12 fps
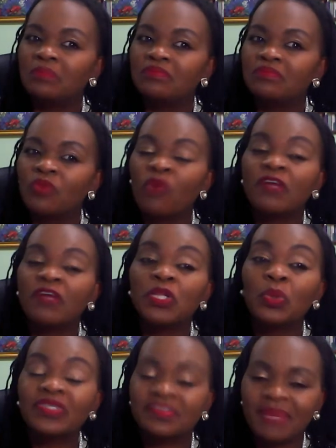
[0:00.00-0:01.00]

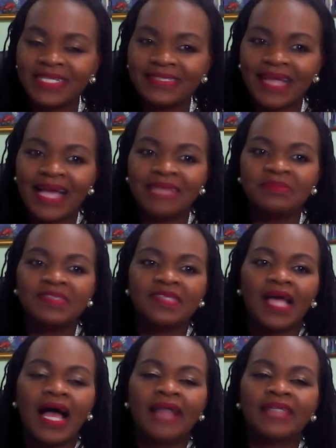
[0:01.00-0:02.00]
overlooked many times.
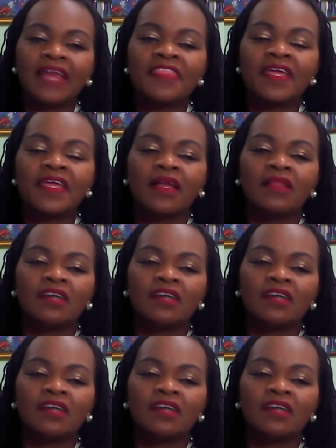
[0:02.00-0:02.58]
And I think a lot